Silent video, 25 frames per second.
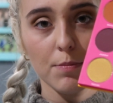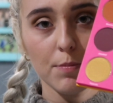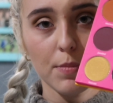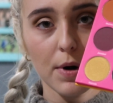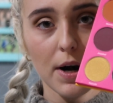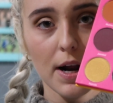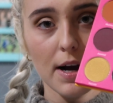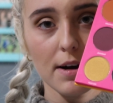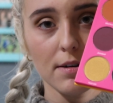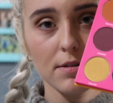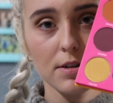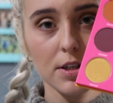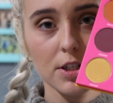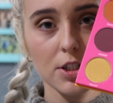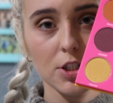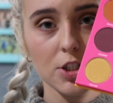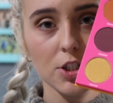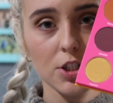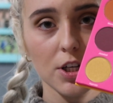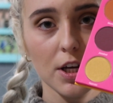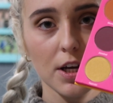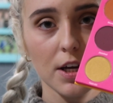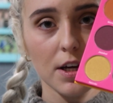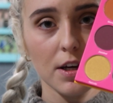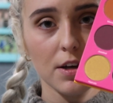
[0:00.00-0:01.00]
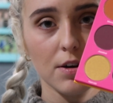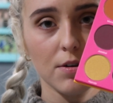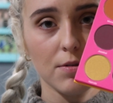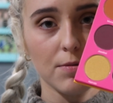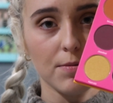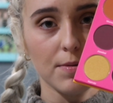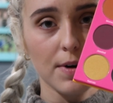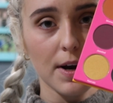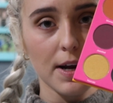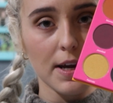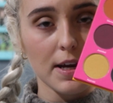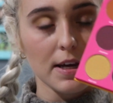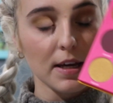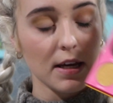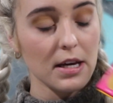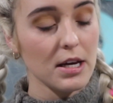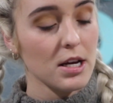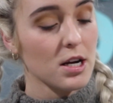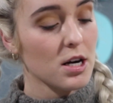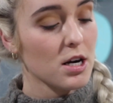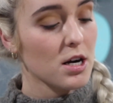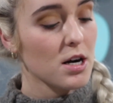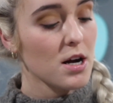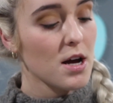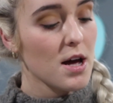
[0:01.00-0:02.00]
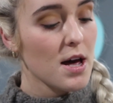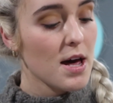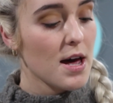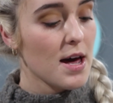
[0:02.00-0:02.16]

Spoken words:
brown shade right here,